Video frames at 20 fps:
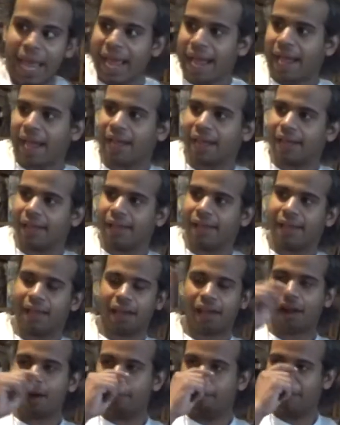bag,
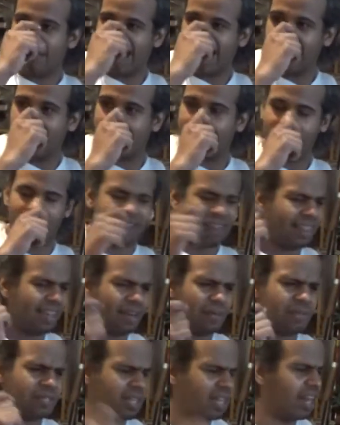and I
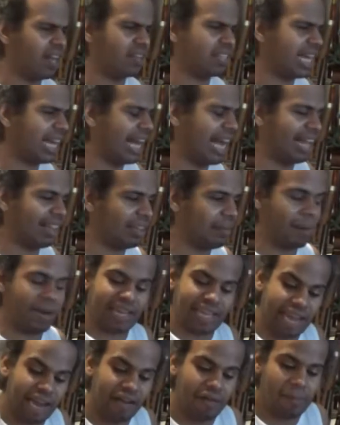think there was something else I got there, but I
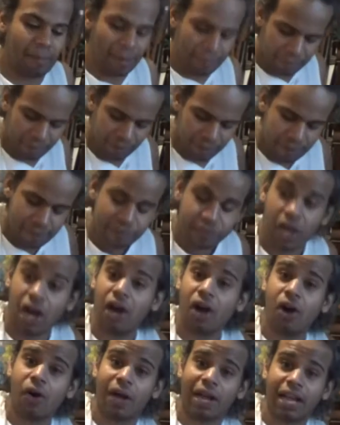can't remember.
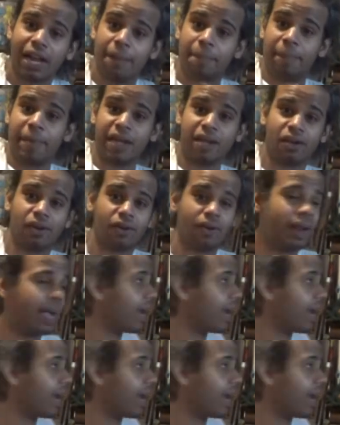Oh, I got a Pickle